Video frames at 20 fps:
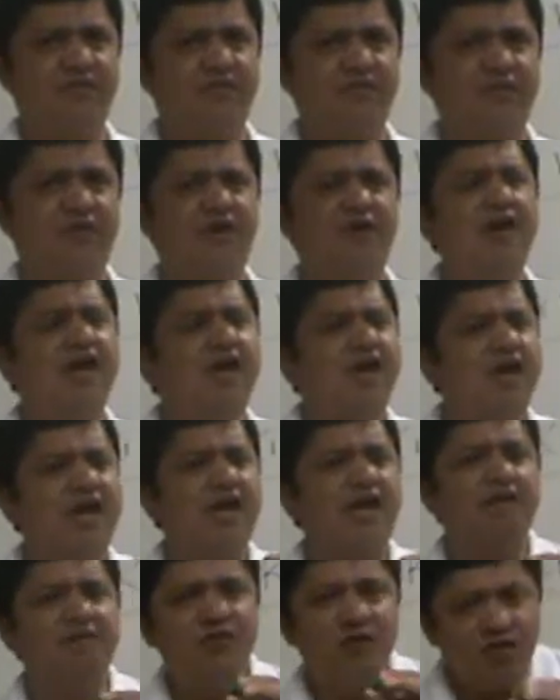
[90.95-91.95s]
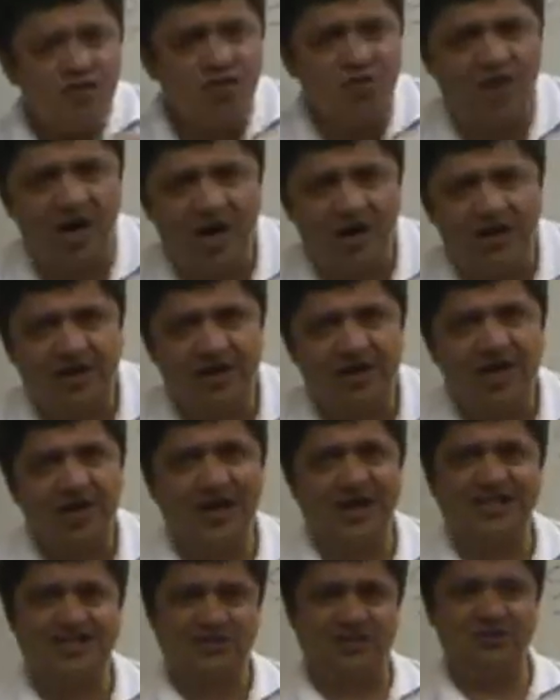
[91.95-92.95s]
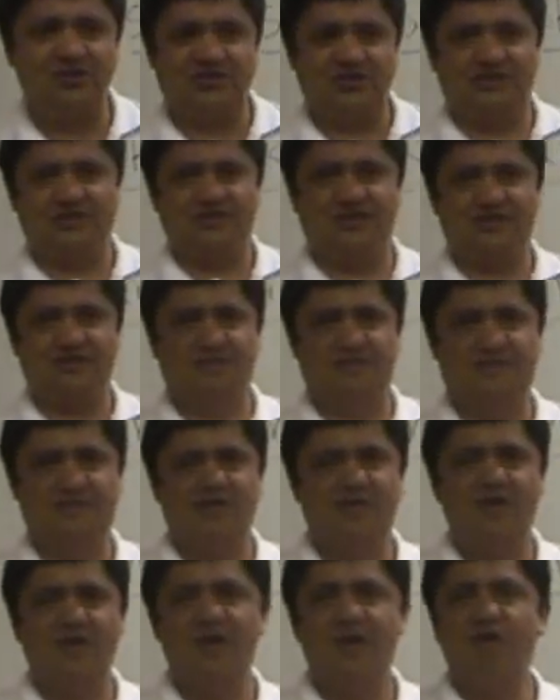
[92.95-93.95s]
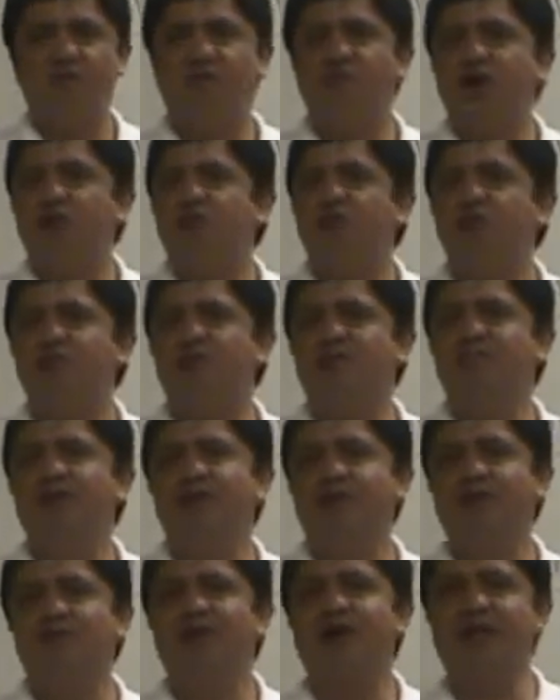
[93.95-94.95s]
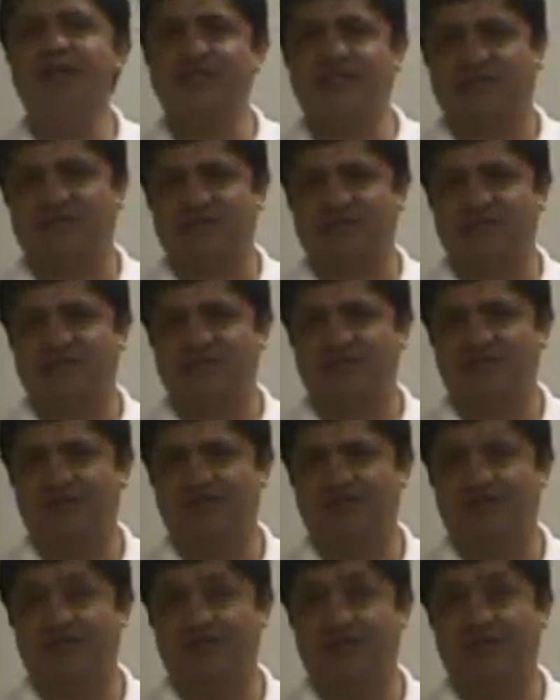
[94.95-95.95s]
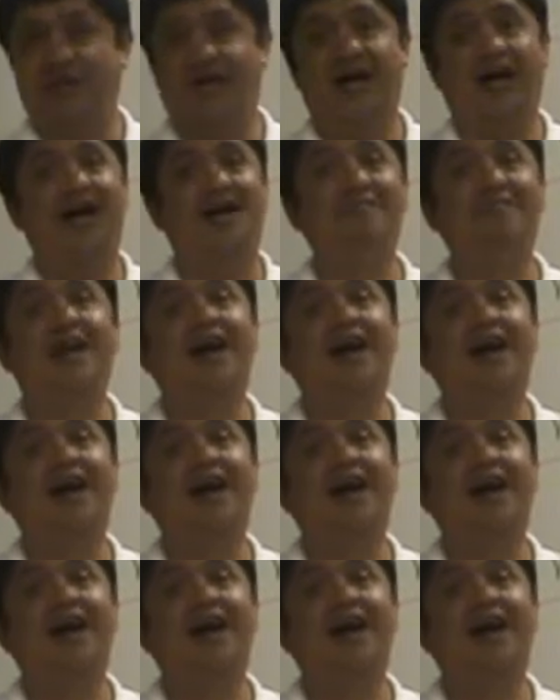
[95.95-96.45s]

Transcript: So, if you were a student, what would be your answer? I'm